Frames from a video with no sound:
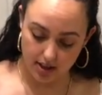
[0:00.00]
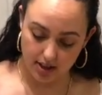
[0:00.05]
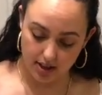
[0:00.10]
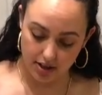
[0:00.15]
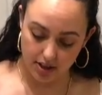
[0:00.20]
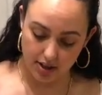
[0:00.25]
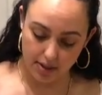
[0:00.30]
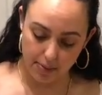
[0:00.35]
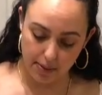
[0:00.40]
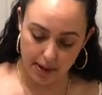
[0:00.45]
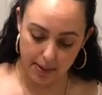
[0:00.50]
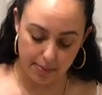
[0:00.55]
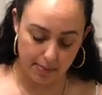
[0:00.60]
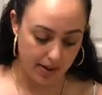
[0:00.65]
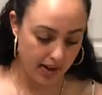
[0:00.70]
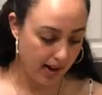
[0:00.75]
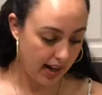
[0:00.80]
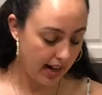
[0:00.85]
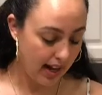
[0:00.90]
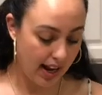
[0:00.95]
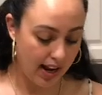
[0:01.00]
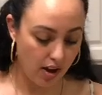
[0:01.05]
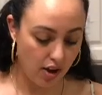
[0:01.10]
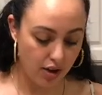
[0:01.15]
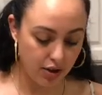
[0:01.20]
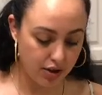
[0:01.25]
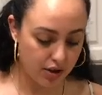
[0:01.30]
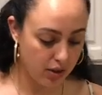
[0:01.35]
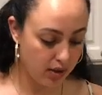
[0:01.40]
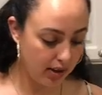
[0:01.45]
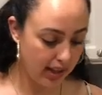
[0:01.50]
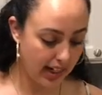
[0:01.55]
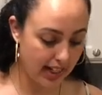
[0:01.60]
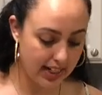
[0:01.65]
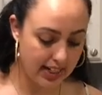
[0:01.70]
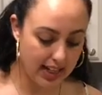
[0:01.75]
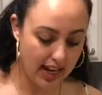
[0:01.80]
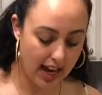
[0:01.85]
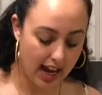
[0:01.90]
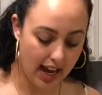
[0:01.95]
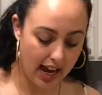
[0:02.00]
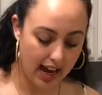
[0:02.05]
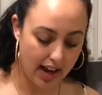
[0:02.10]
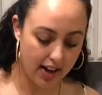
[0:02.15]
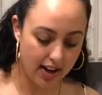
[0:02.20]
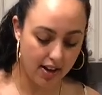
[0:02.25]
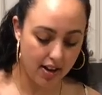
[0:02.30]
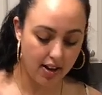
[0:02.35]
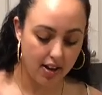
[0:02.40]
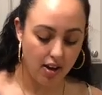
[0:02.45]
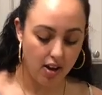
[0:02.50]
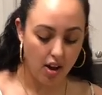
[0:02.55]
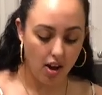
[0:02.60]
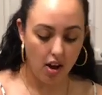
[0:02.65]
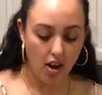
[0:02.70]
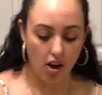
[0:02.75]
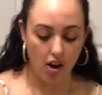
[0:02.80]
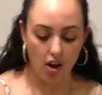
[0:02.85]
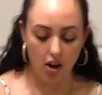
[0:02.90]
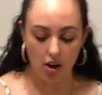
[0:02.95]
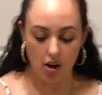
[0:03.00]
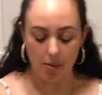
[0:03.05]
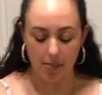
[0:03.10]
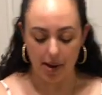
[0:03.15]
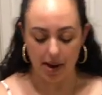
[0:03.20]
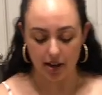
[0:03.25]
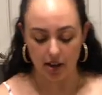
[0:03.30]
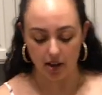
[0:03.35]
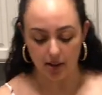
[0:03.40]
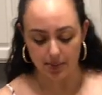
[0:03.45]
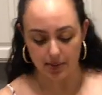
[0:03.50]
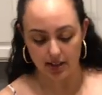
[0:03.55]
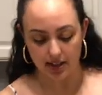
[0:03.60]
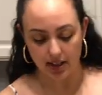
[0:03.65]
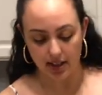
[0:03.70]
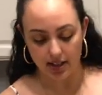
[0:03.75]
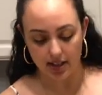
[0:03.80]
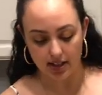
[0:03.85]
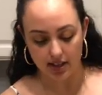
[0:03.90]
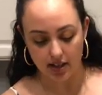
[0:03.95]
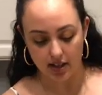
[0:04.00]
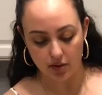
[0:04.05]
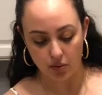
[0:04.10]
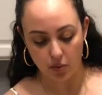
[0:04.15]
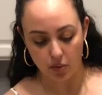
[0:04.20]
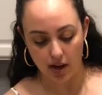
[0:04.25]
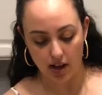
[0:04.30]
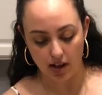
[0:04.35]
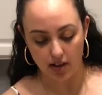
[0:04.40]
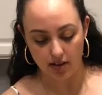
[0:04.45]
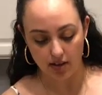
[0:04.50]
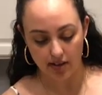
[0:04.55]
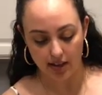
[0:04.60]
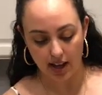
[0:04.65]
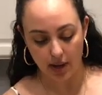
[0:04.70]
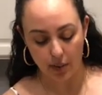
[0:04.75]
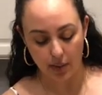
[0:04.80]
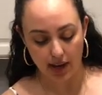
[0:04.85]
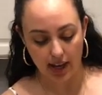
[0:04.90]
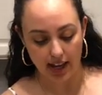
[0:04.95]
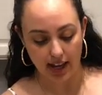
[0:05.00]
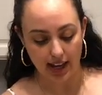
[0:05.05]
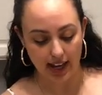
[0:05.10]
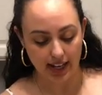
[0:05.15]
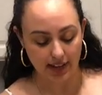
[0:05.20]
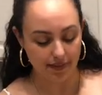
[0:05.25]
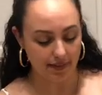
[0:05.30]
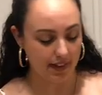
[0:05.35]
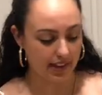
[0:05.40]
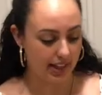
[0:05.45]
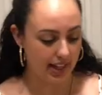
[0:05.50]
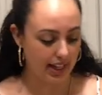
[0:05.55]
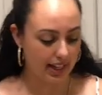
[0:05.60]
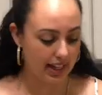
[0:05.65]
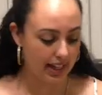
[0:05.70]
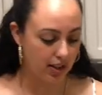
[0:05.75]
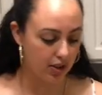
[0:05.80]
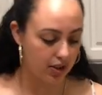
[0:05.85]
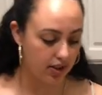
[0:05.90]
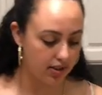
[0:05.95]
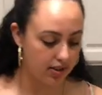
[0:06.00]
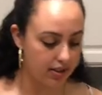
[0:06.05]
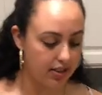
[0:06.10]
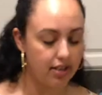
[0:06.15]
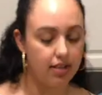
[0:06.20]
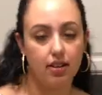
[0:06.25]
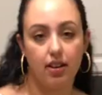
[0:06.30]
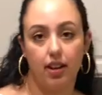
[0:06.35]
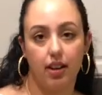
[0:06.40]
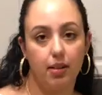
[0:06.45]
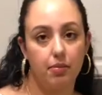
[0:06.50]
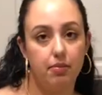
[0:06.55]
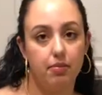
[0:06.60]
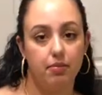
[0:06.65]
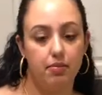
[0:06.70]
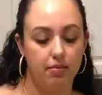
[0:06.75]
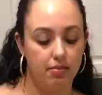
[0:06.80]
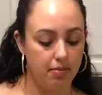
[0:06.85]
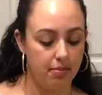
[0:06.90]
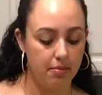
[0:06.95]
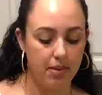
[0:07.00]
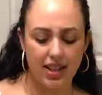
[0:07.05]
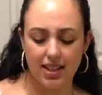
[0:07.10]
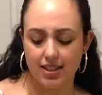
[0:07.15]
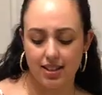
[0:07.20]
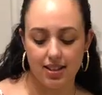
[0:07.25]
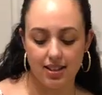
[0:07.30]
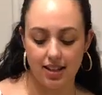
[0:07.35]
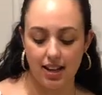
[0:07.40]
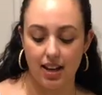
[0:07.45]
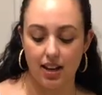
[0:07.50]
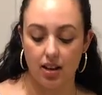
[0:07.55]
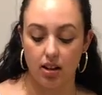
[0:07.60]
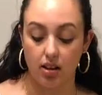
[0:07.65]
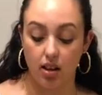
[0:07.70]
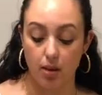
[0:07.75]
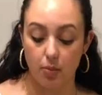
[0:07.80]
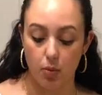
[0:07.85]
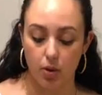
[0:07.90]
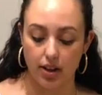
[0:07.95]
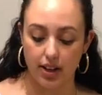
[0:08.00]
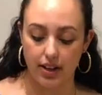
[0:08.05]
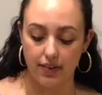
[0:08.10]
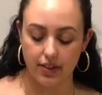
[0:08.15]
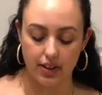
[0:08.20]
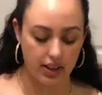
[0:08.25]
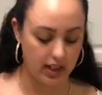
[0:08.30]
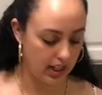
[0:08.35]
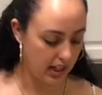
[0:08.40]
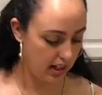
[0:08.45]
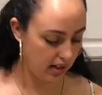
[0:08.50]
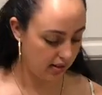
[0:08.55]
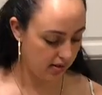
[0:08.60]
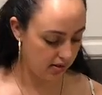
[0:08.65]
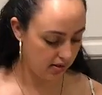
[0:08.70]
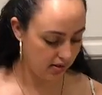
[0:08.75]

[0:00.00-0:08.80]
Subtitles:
And your pepper, and I also like to add all my herbs to this as well. That way I feel like it just mixes in a lot more evenly.